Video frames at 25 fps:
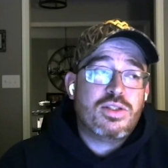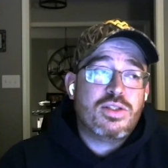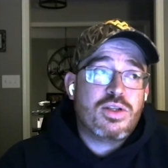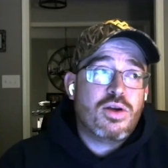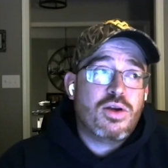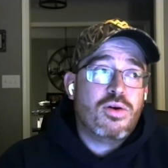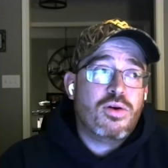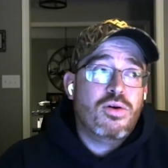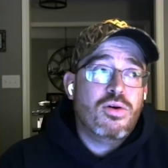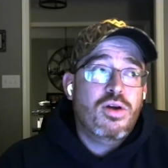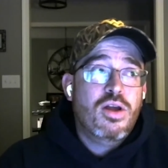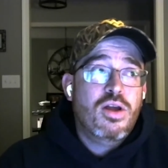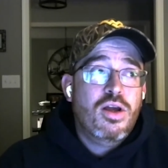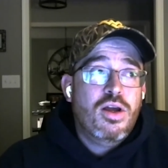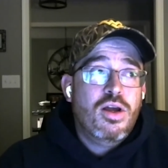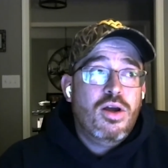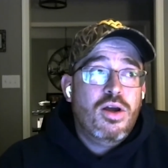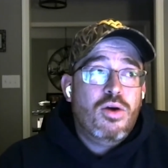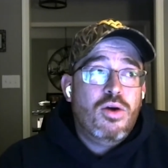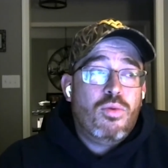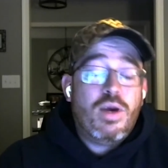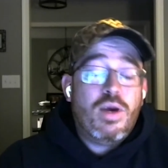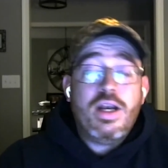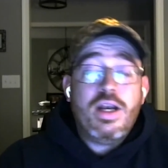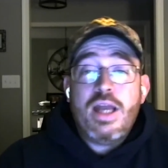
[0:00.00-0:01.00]
So
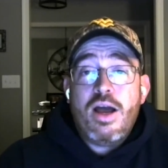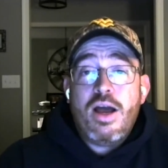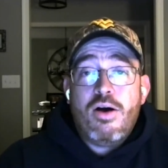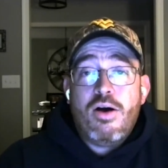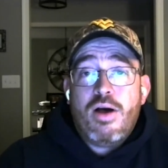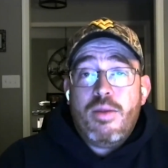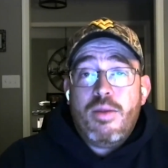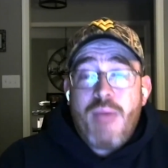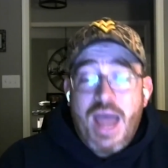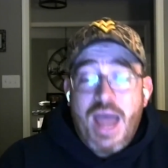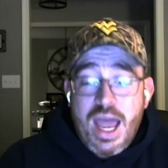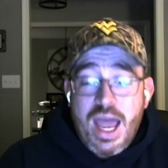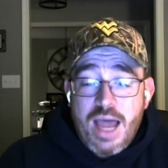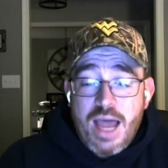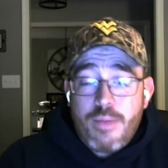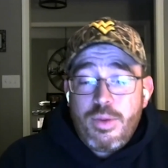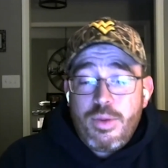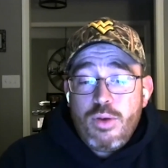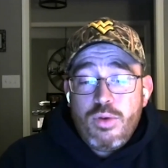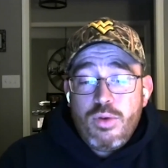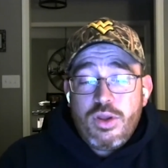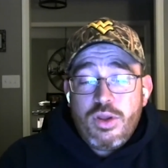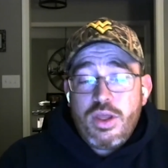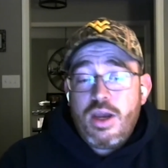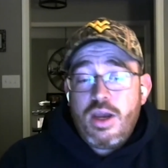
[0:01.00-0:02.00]
right now I'm happy
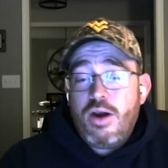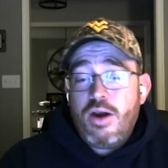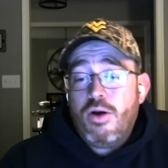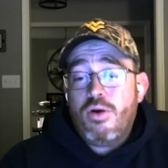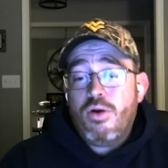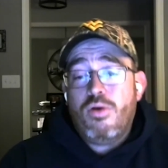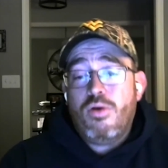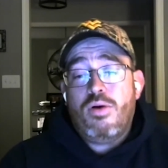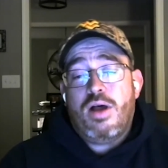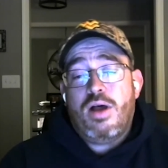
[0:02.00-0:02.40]
with Harrell.